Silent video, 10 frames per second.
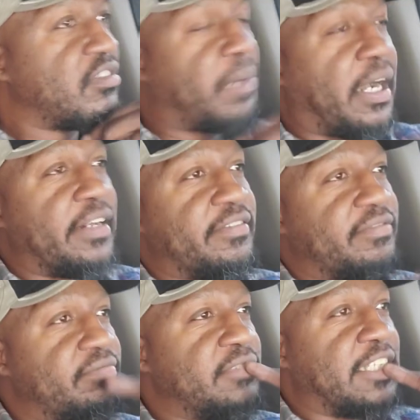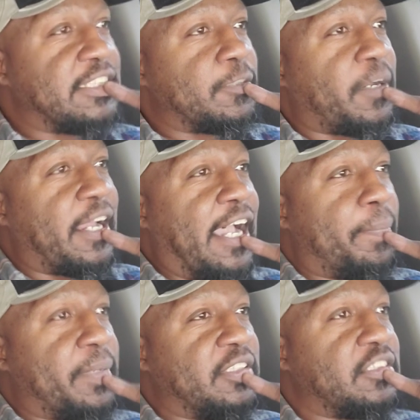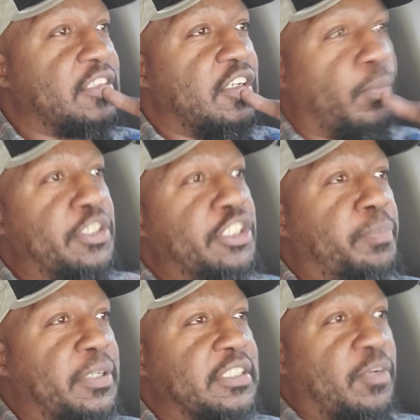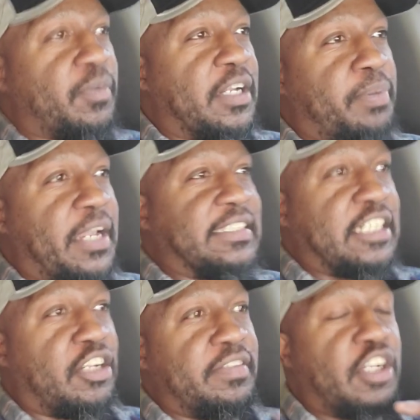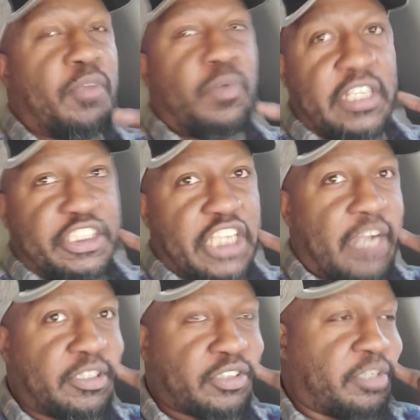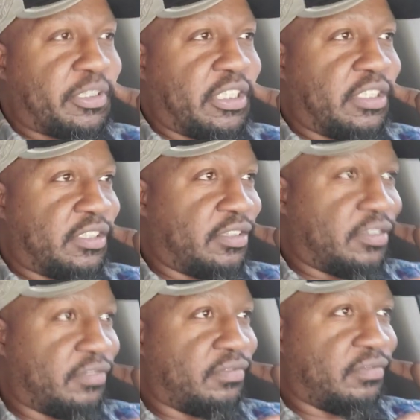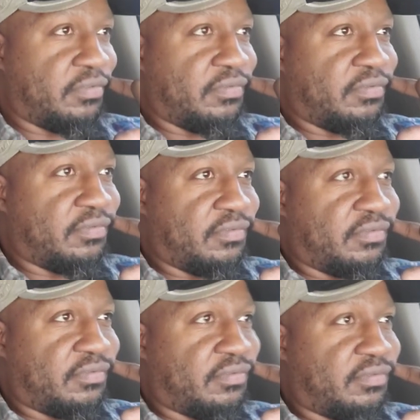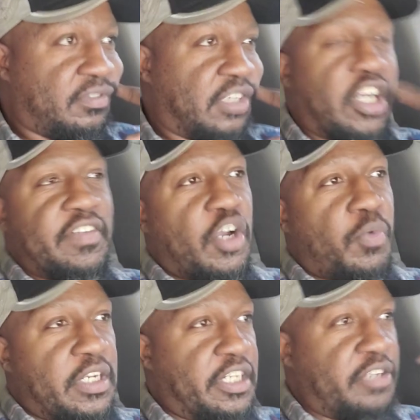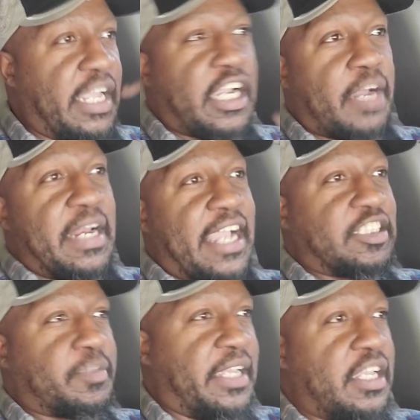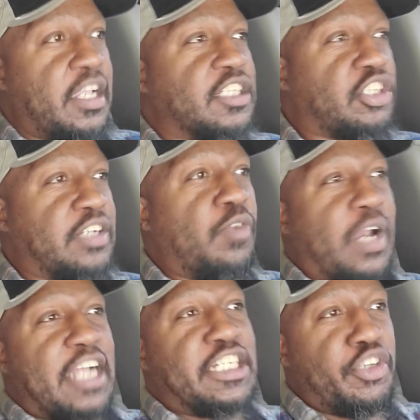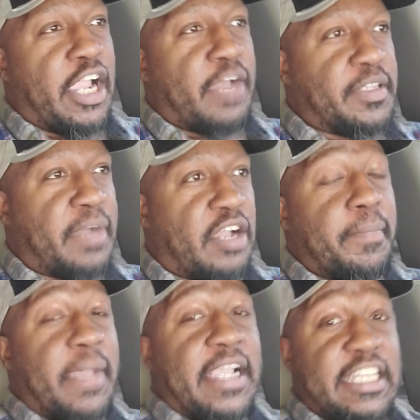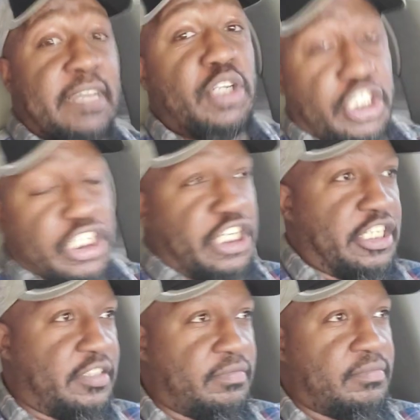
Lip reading: But this is what happens when you put someone in place that don't even know what their job description is. Don't even know what to do. They come and ask me. So then when I do help them out to make them look good,